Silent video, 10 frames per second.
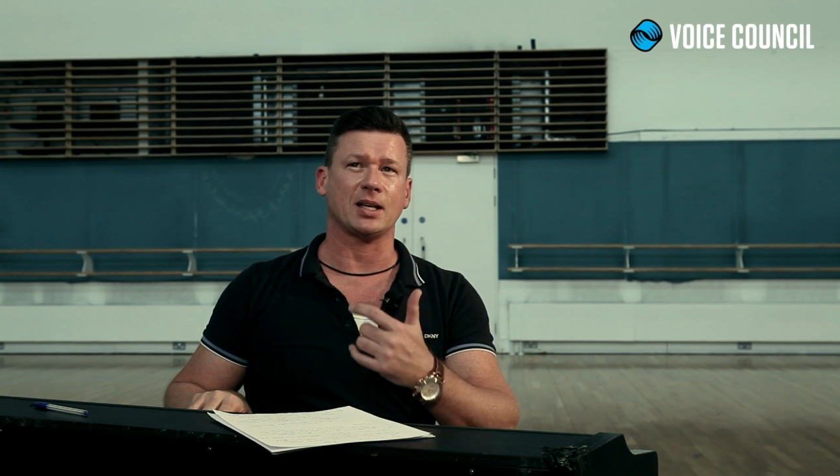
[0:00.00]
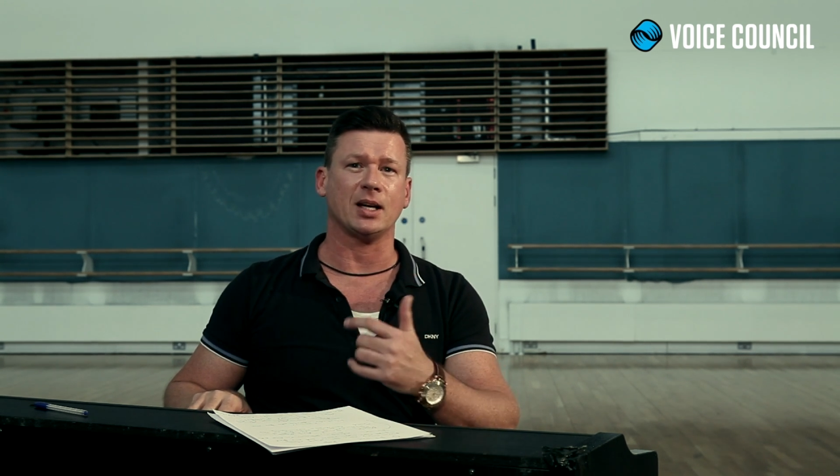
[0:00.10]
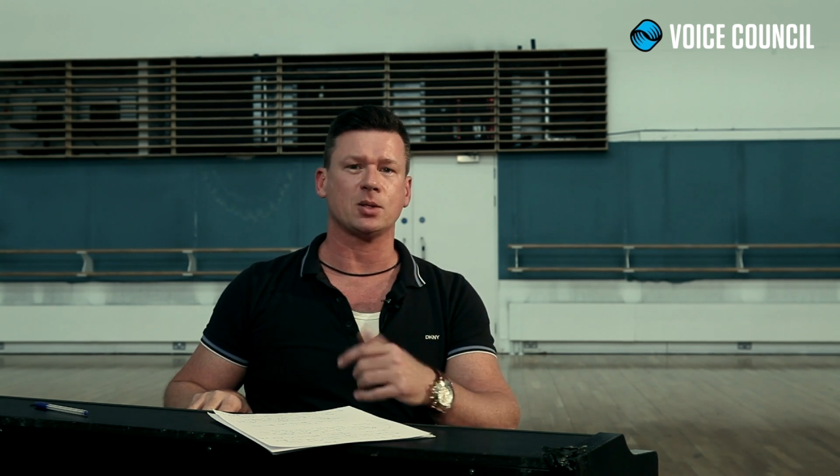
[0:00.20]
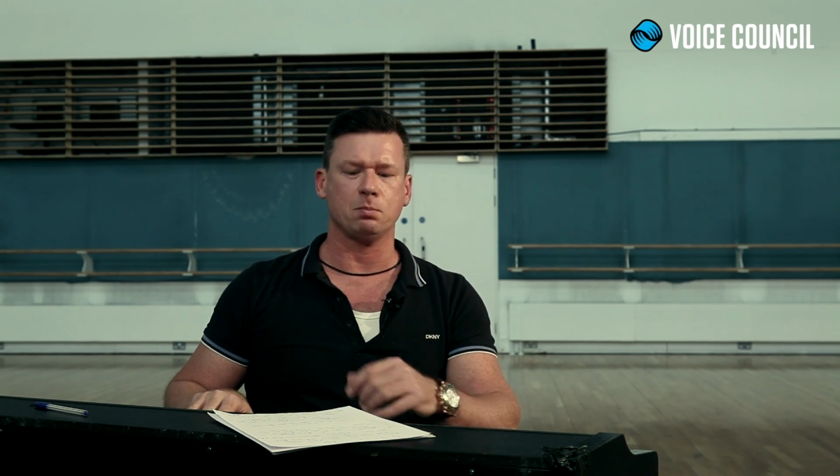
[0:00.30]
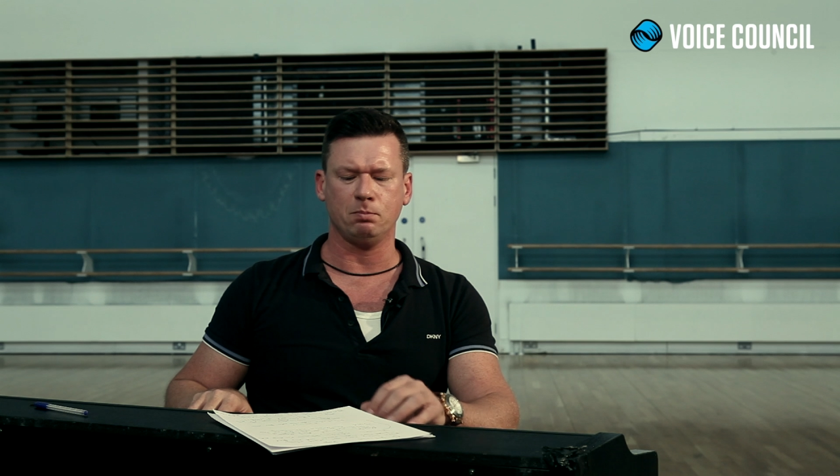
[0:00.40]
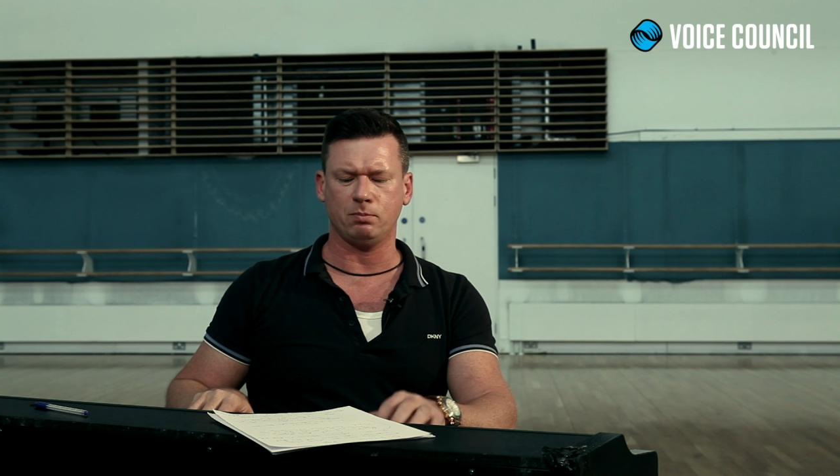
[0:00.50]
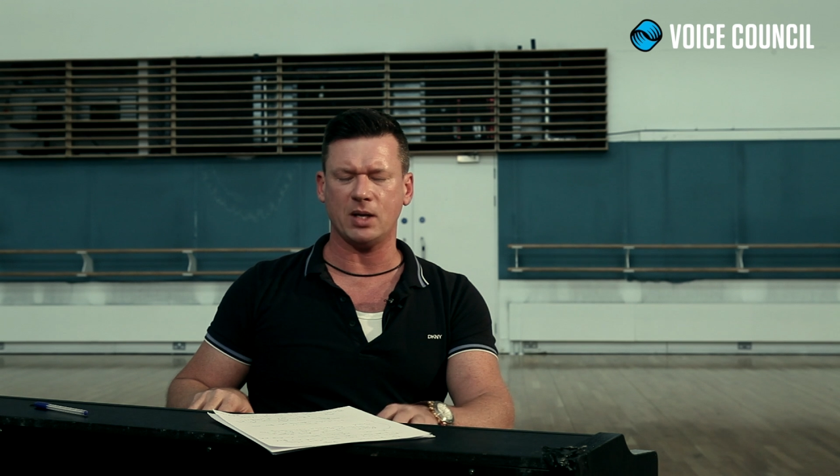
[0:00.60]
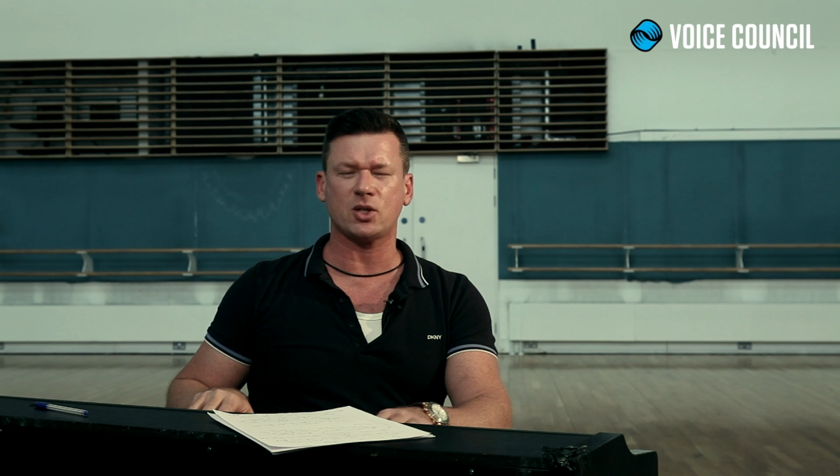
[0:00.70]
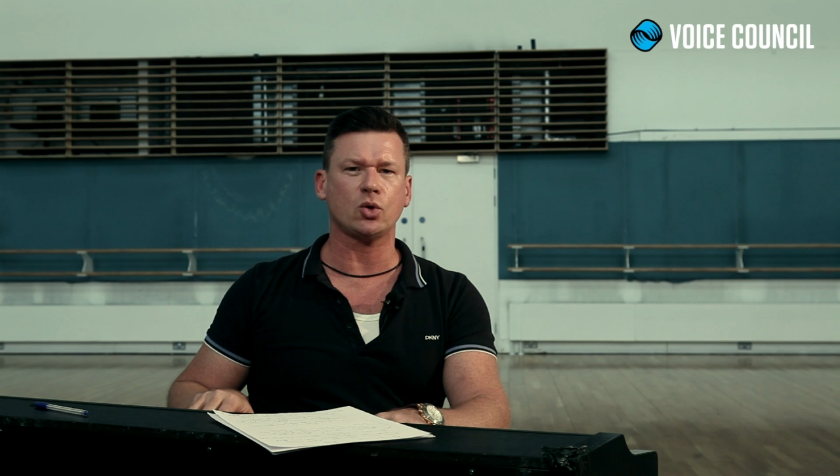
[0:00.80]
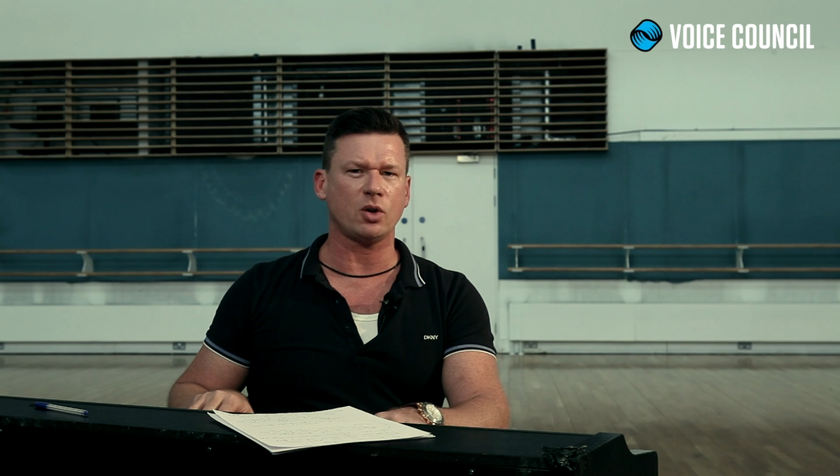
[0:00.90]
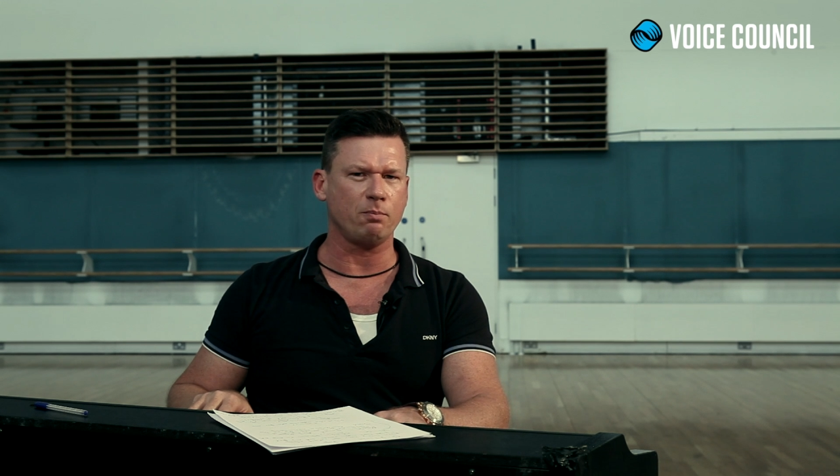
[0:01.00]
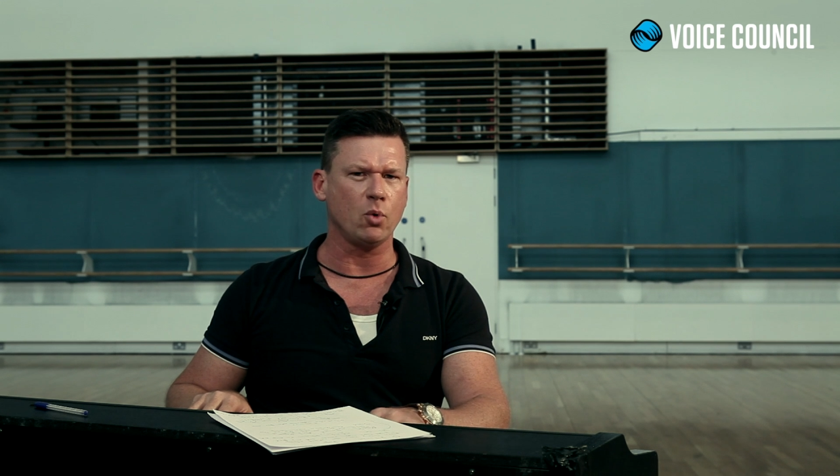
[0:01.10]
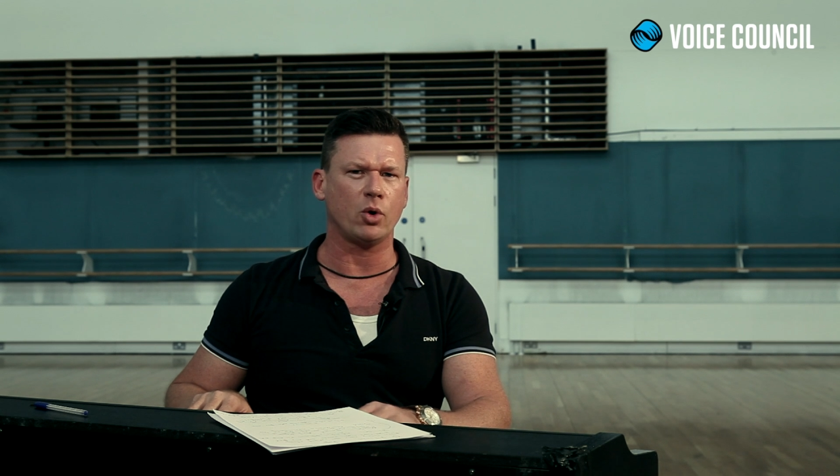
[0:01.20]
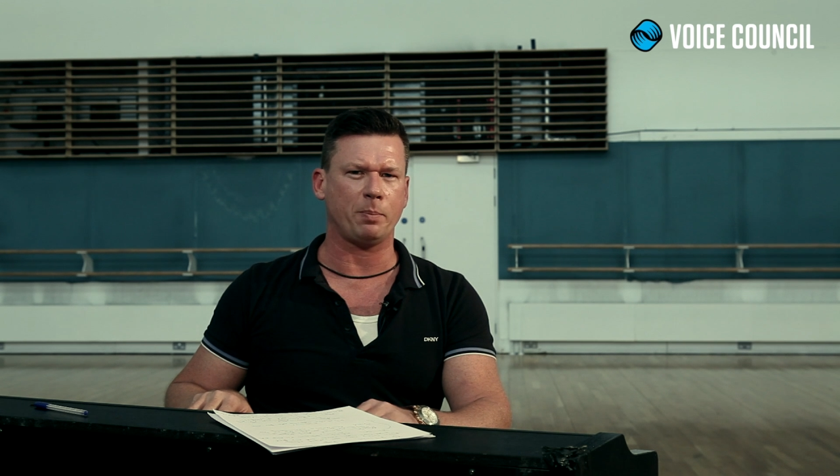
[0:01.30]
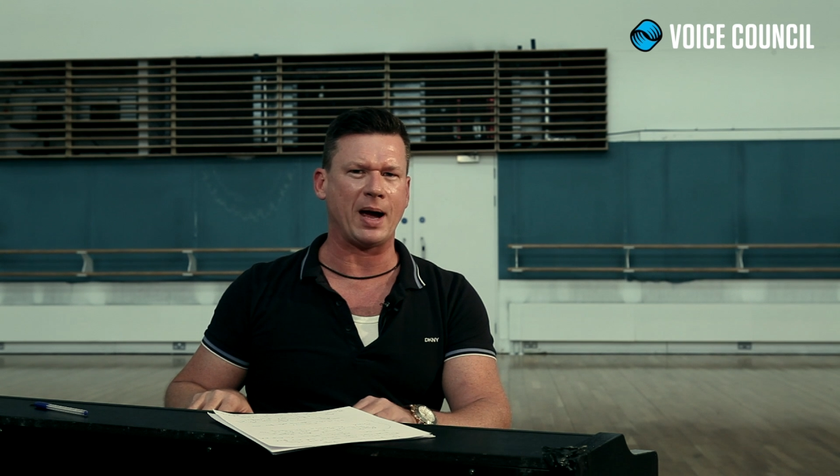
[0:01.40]
and it's sort of
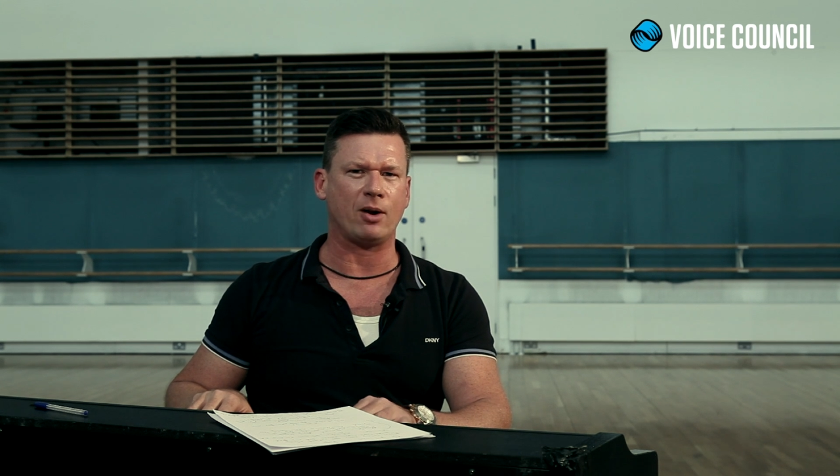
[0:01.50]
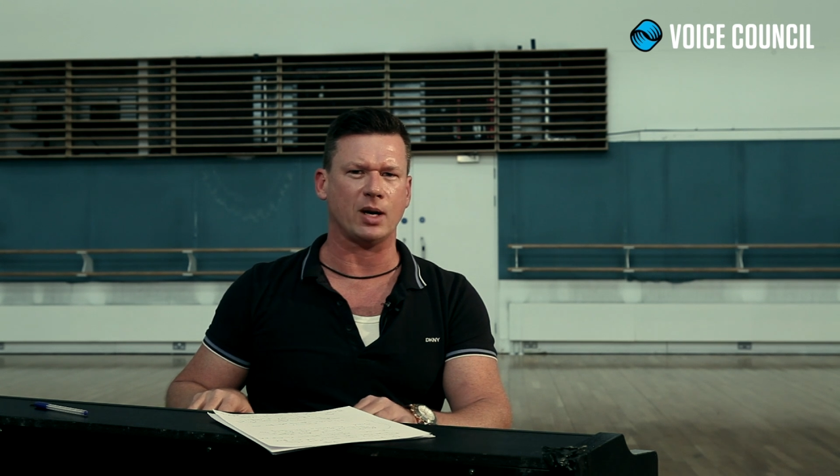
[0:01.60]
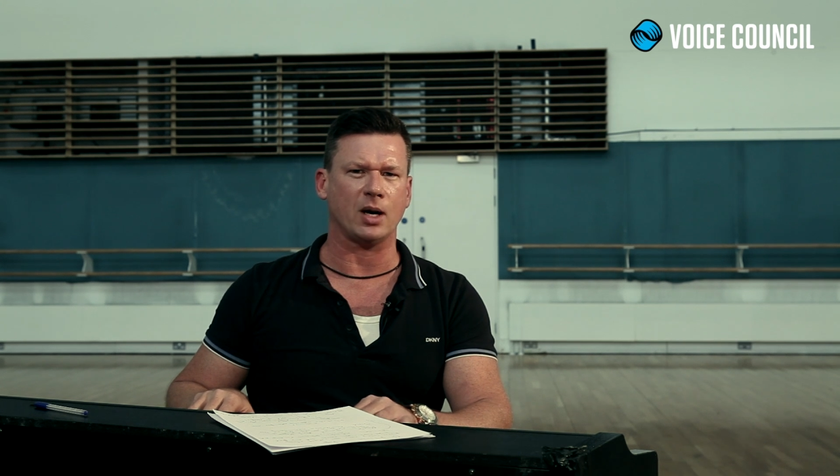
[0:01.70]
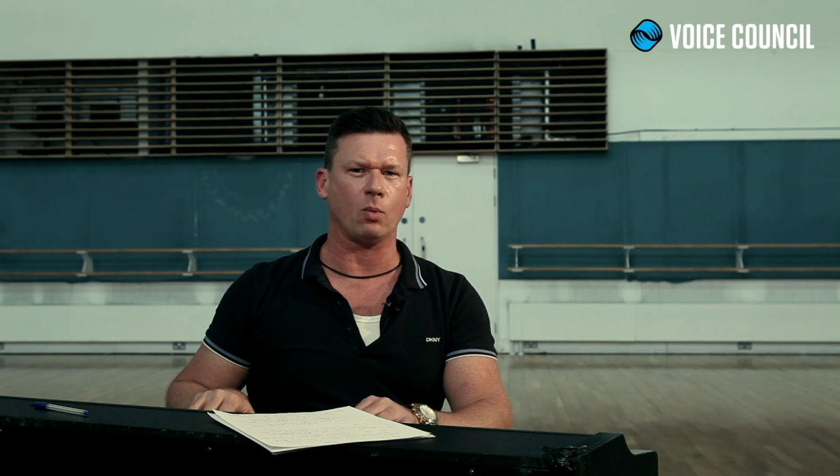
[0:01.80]
more apparent in